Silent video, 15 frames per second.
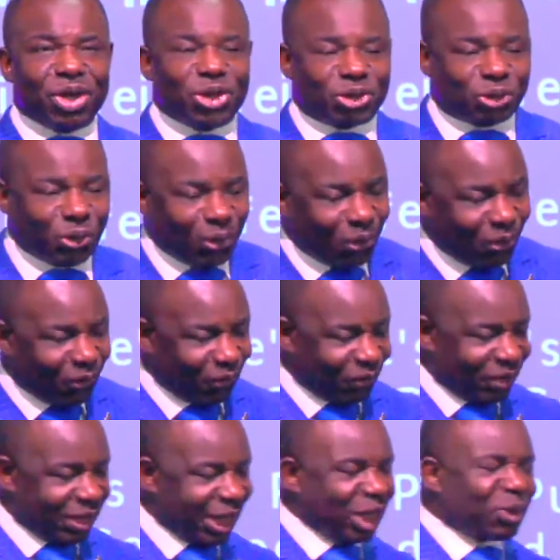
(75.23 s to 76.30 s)
So
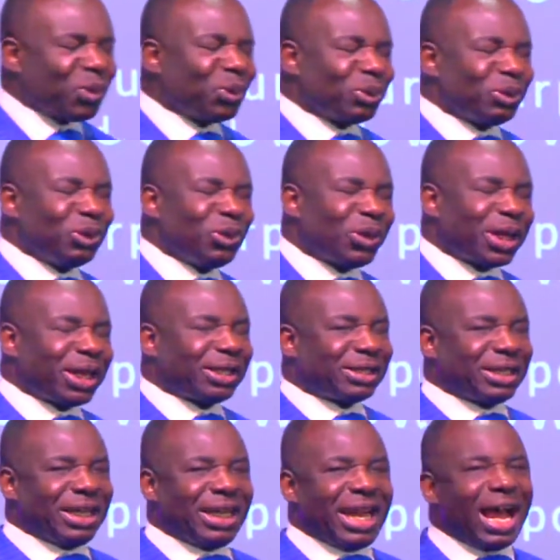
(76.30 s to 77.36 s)
he could look at
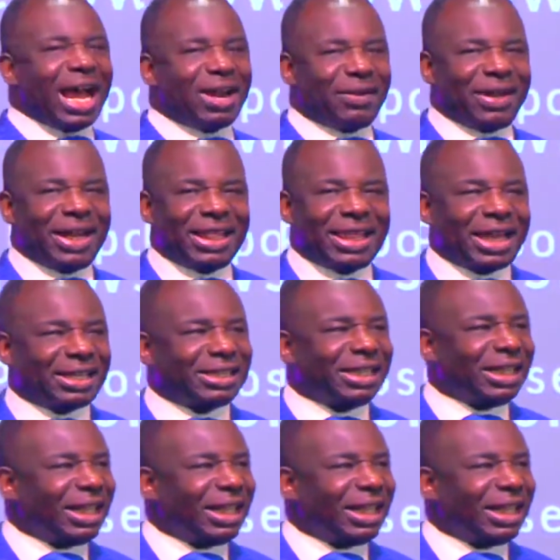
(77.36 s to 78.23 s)
Larry that,